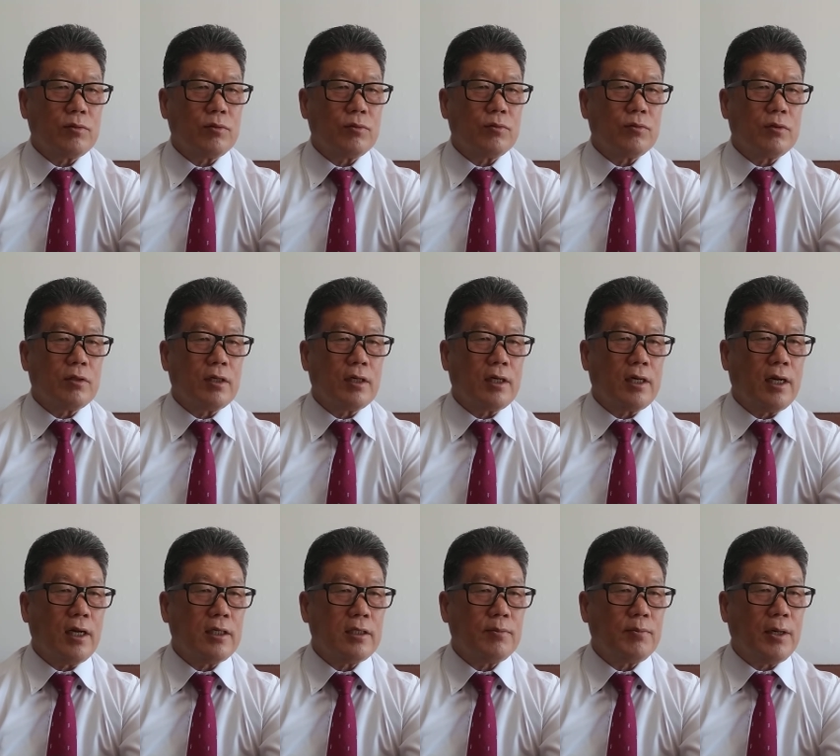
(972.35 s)
to the
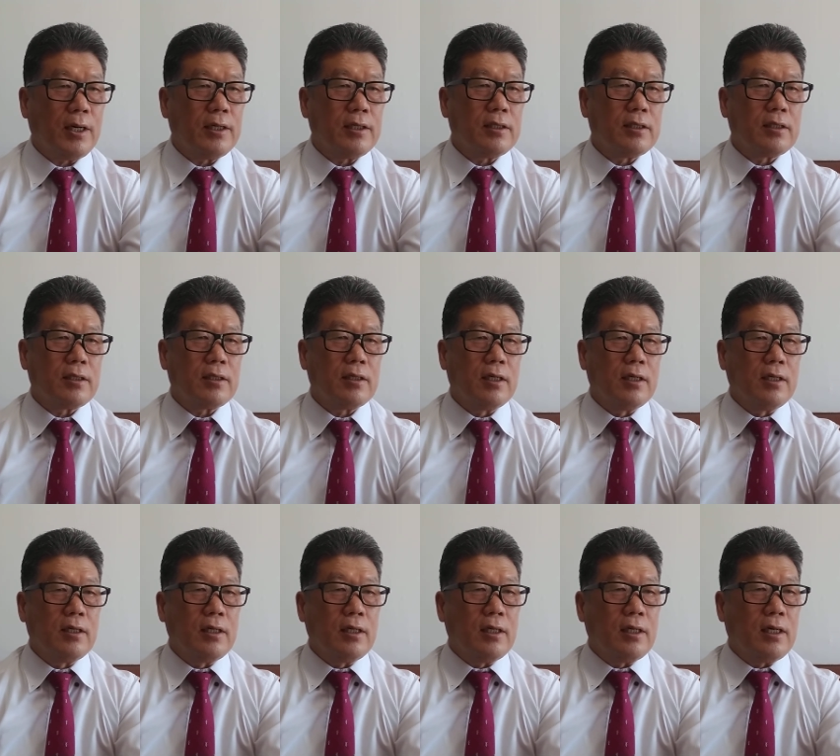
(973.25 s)
classified
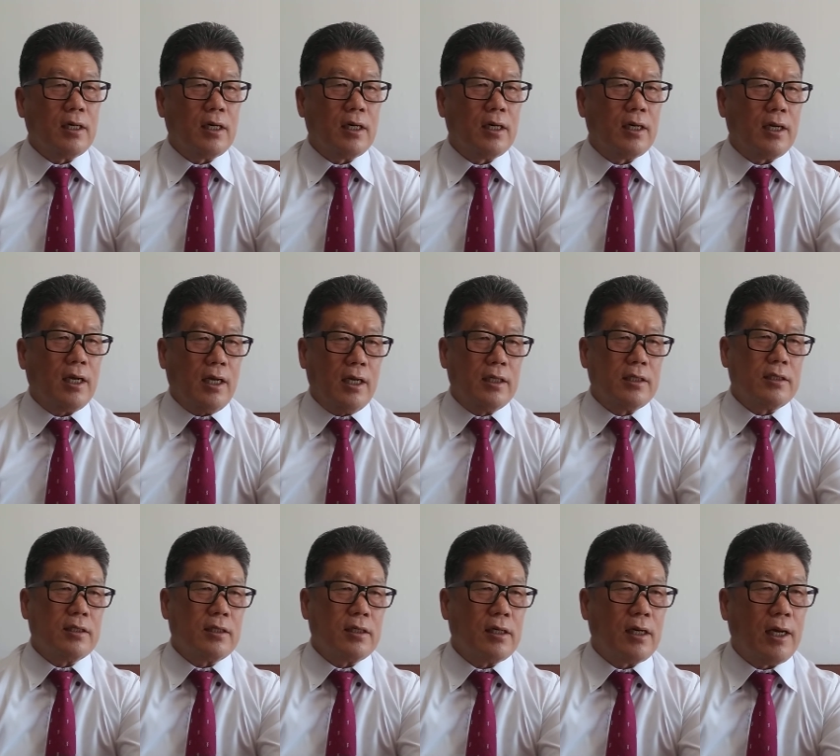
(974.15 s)
as
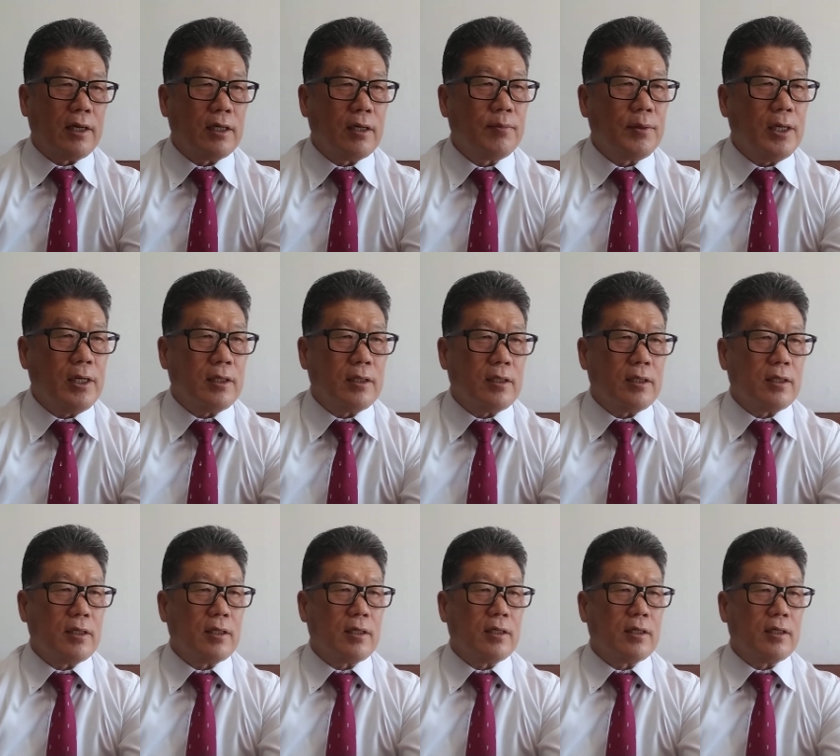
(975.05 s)
a
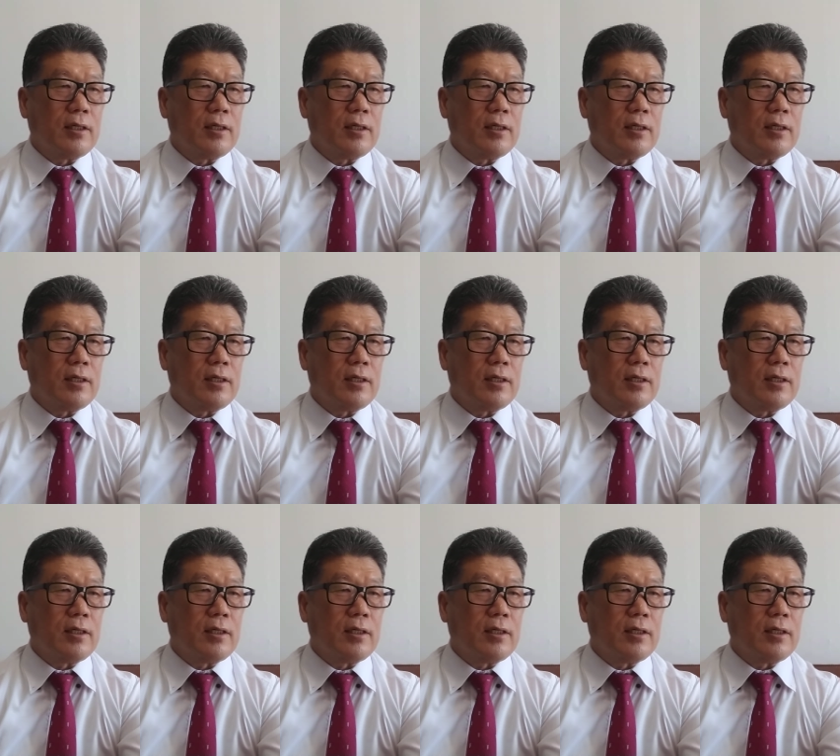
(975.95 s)
liability.